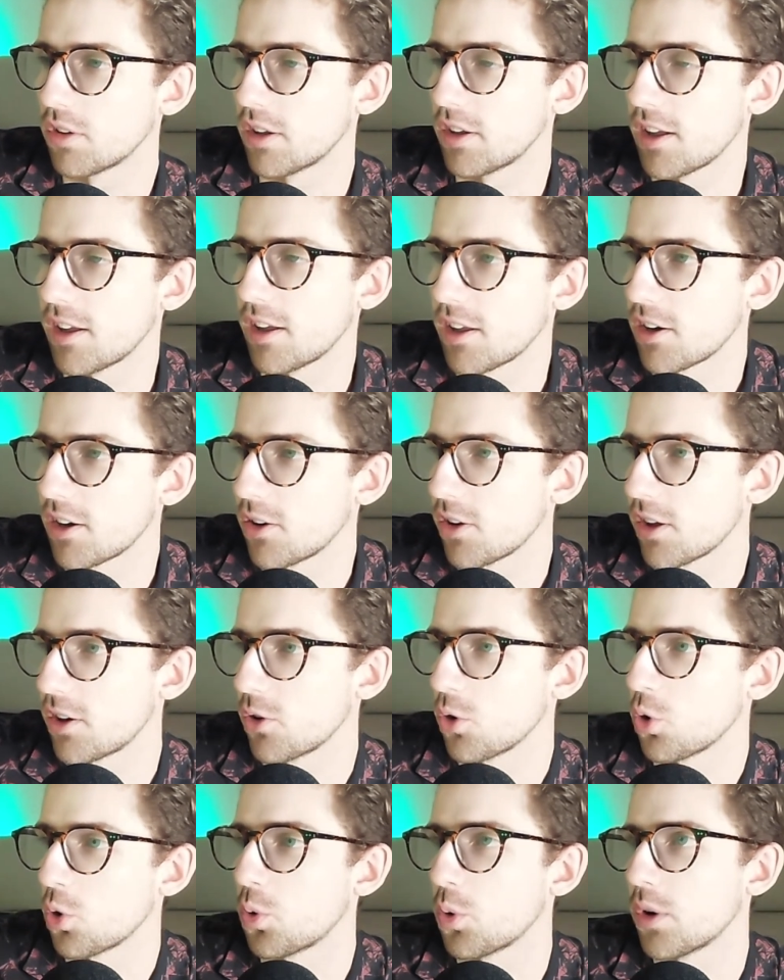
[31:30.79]
at an
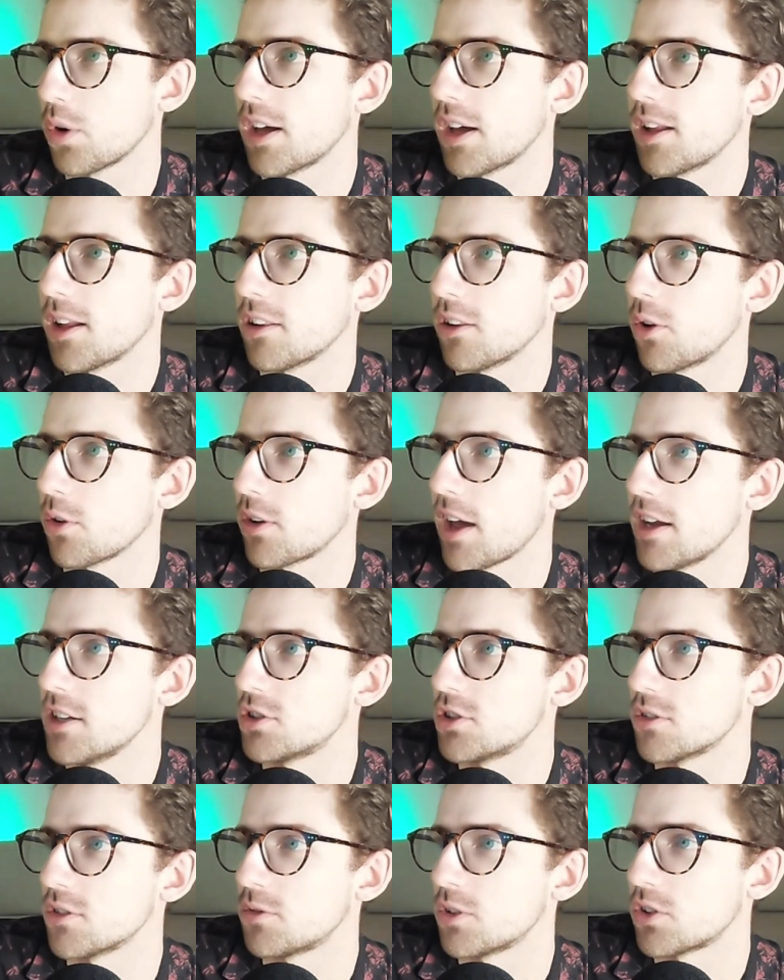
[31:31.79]
awkward
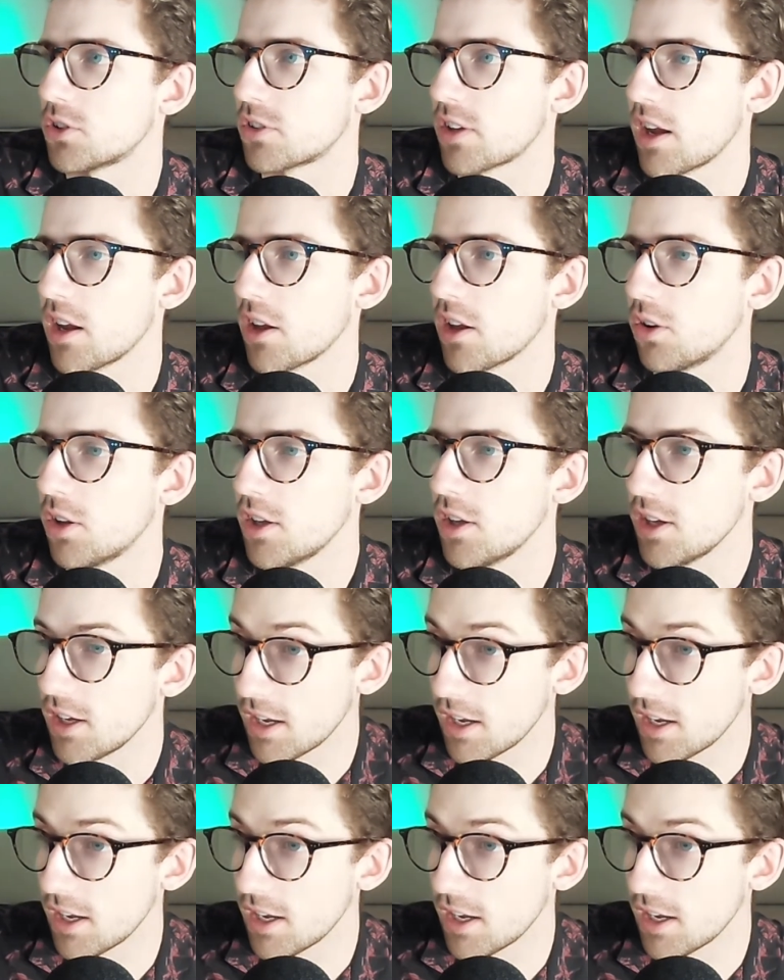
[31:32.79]
location for Sale.